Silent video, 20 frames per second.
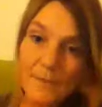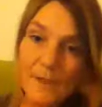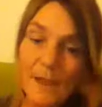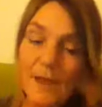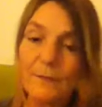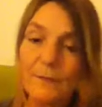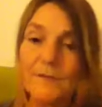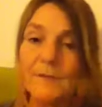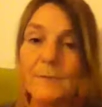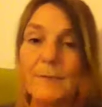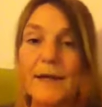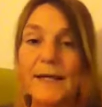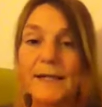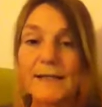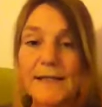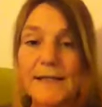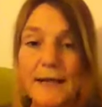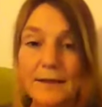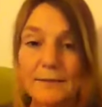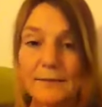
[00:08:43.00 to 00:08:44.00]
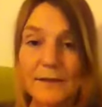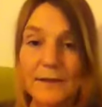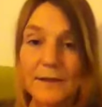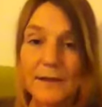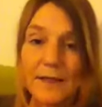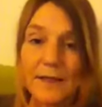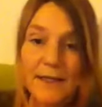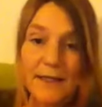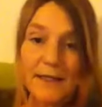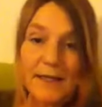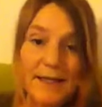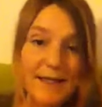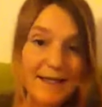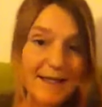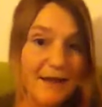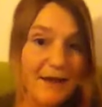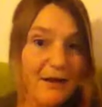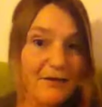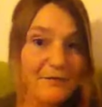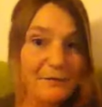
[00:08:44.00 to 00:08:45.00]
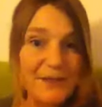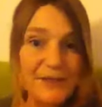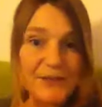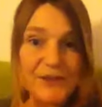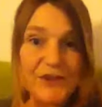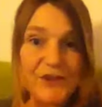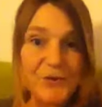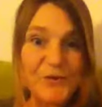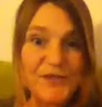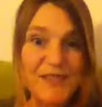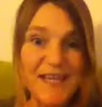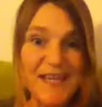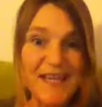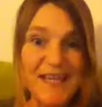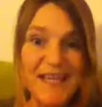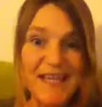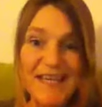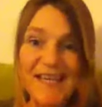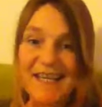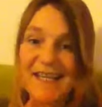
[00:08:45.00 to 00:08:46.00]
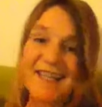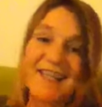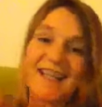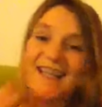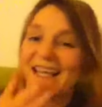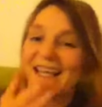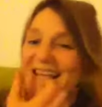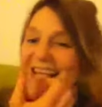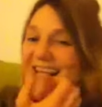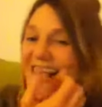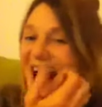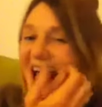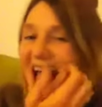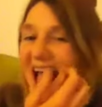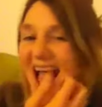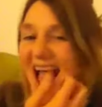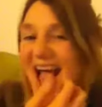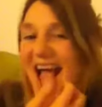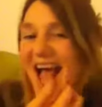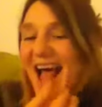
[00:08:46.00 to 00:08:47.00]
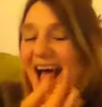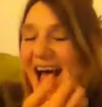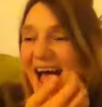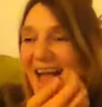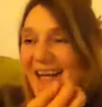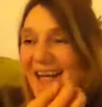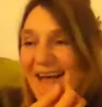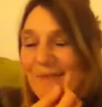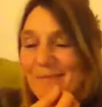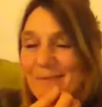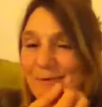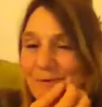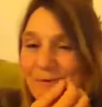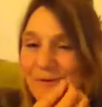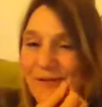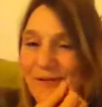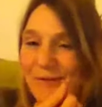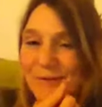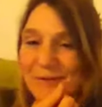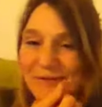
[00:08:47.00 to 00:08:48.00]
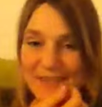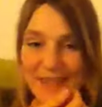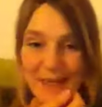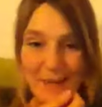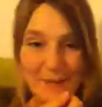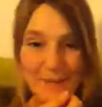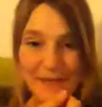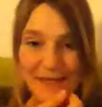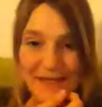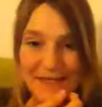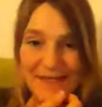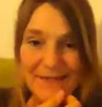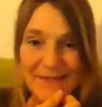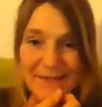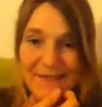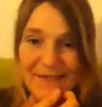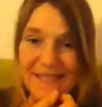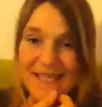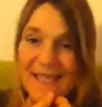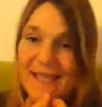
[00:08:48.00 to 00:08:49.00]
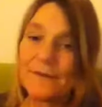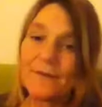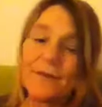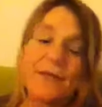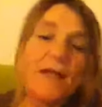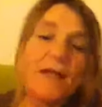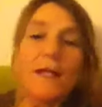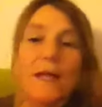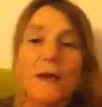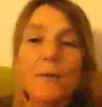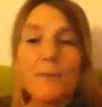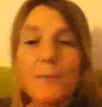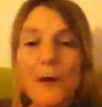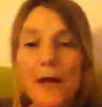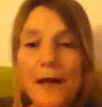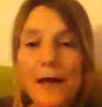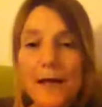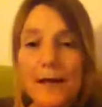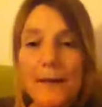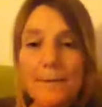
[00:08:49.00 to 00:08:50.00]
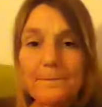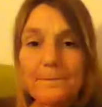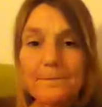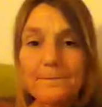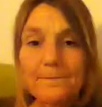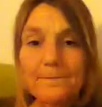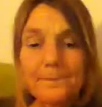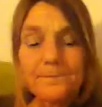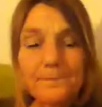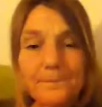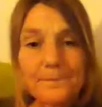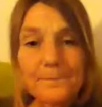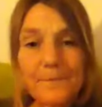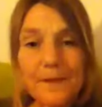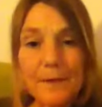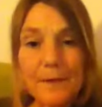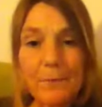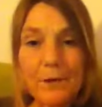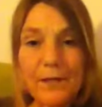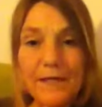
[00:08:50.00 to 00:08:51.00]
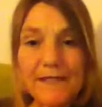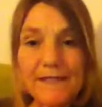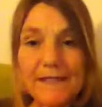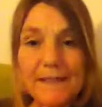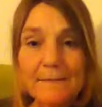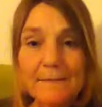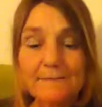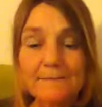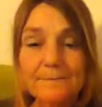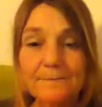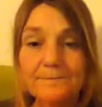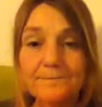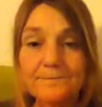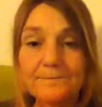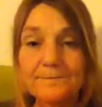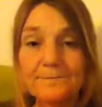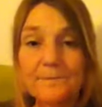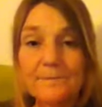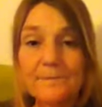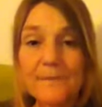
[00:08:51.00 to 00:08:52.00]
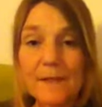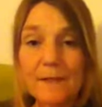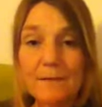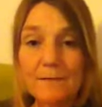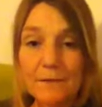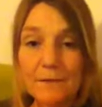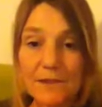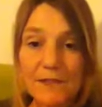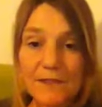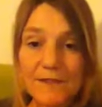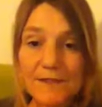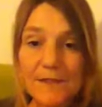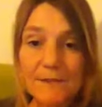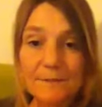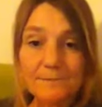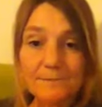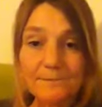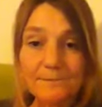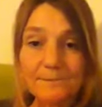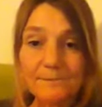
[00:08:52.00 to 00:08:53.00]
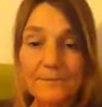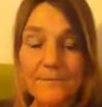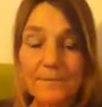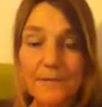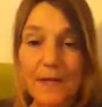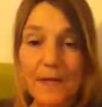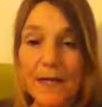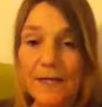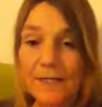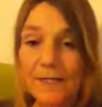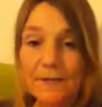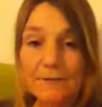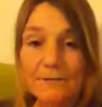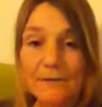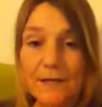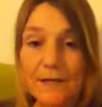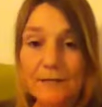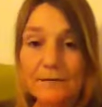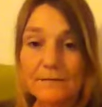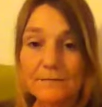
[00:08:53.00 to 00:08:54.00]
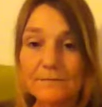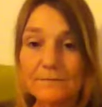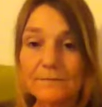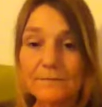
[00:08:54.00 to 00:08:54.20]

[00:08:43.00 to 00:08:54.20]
I was back down. Now I've been juicing. And I'm all juiced up and good to go. But what is it? What is it? I don't know.